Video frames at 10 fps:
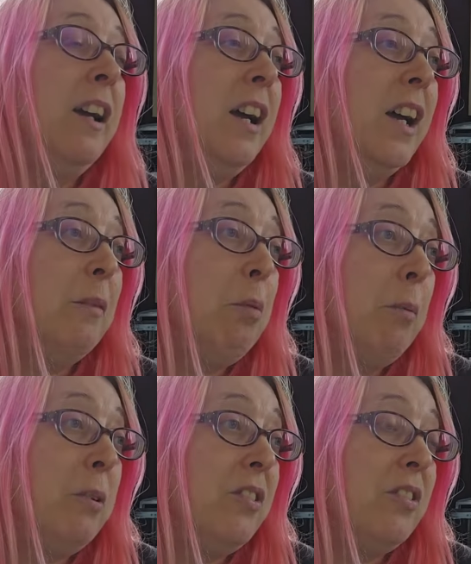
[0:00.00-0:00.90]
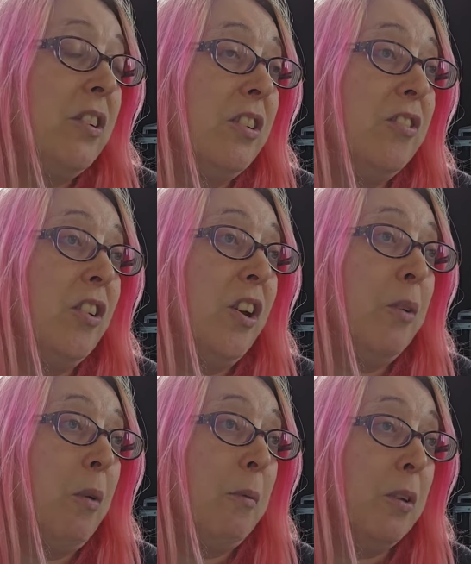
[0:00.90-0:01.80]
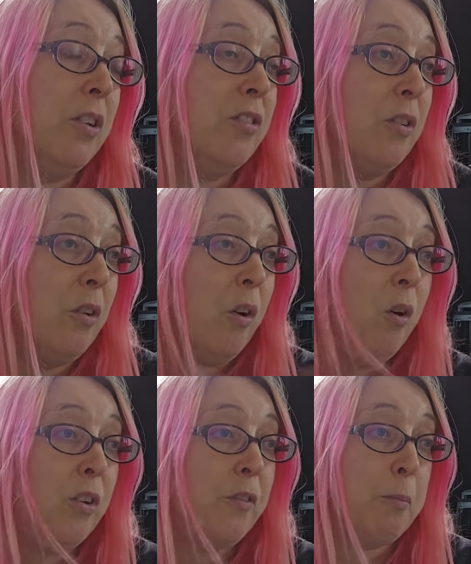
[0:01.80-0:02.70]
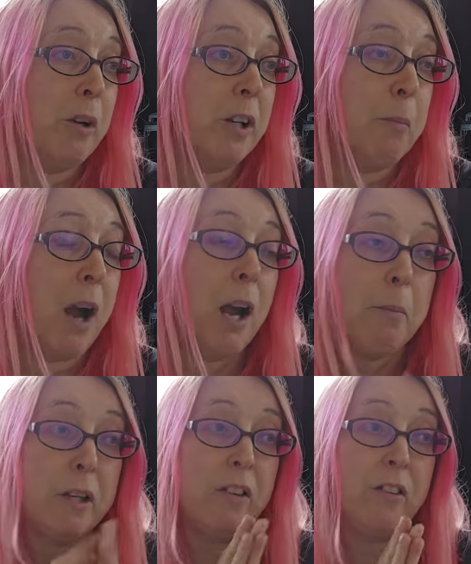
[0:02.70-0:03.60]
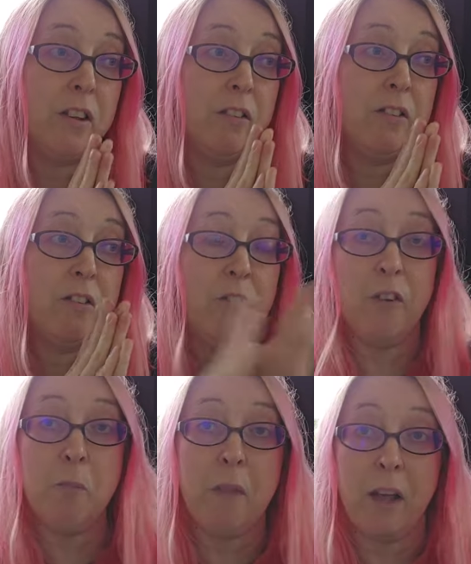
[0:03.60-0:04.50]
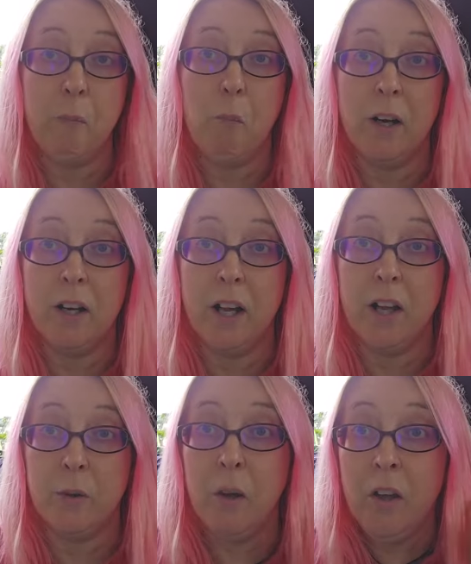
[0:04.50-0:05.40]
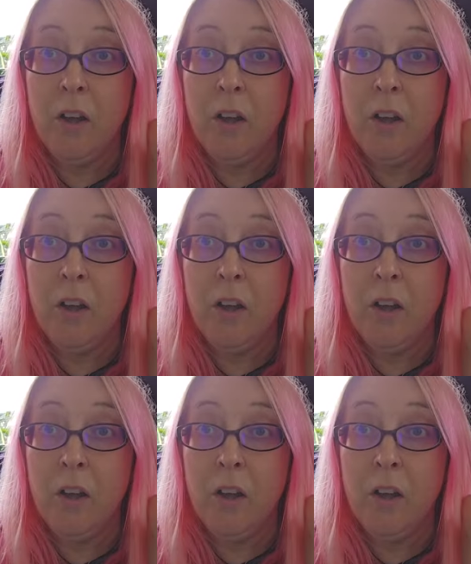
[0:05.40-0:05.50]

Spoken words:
and I'm probably just going to do, I'm going to do a haul of the bric-a-brac, because I can just film that in one go,